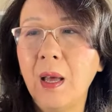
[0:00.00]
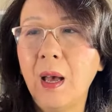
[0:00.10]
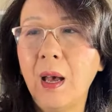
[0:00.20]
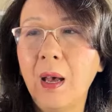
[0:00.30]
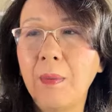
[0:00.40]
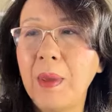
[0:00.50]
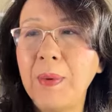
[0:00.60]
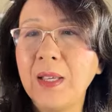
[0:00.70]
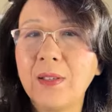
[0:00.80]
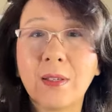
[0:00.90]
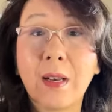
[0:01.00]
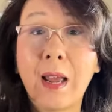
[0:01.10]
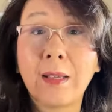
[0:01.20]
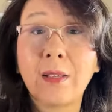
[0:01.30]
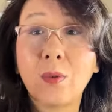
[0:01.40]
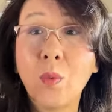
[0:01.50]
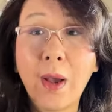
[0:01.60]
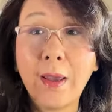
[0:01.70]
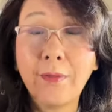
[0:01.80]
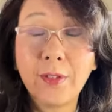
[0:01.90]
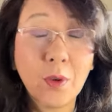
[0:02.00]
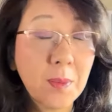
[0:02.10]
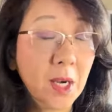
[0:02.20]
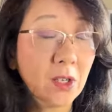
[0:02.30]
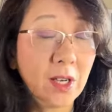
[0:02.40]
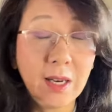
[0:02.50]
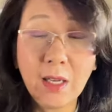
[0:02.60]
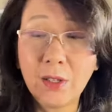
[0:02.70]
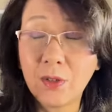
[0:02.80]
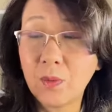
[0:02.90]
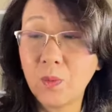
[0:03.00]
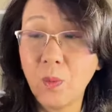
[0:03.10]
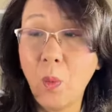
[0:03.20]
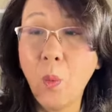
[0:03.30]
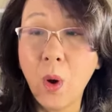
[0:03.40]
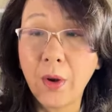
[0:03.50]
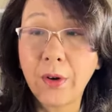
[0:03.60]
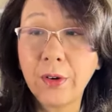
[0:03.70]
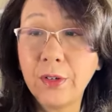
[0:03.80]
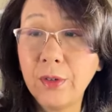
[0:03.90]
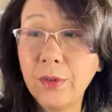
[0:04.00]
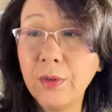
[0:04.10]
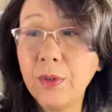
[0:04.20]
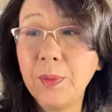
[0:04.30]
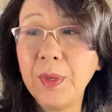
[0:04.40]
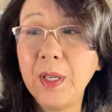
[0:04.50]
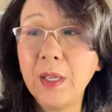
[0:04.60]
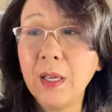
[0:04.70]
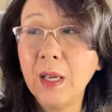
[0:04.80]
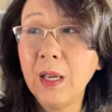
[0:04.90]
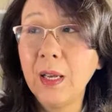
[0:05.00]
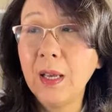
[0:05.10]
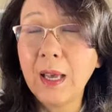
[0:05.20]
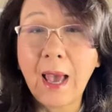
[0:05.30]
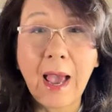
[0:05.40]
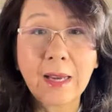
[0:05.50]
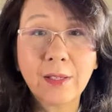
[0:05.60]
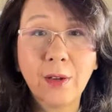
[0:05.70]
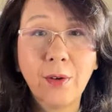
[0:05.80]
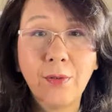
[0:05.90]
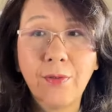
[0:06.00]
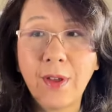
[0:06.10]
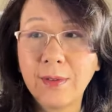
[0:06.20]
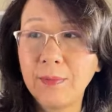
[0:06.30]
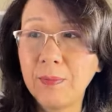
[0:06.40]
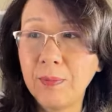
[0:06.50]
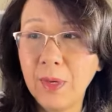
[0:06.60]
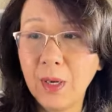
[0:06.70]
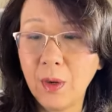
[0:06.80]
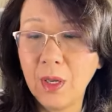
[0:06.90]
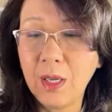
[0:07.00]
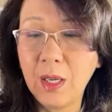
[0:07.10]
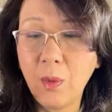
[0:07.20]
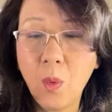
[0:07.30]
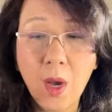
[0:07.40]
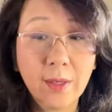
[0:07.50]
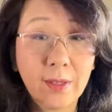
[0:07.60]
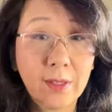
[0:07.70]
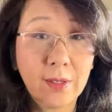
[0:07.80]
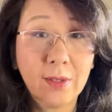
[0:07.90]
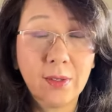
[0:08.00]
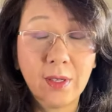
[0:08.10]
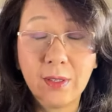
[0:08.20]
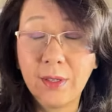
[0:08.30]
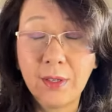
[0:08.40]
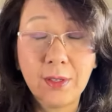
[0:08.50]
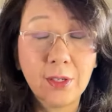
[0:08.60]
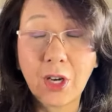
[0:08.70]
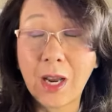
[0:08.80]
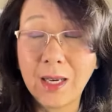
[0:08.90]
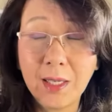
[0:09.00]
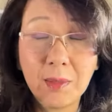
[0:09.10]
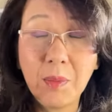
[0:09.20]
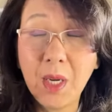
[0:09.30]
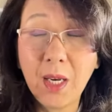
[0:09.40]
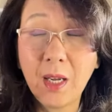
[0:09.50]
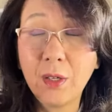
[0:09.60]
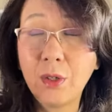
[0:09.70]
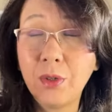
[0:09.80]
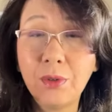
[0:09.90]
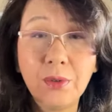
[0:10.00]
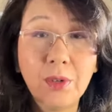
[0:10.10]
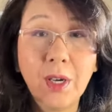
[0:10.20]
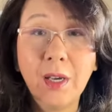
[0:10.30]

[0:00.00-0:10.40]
he just likes his wife so much and he just wants her to be active, and you know, he wants the Chinese media to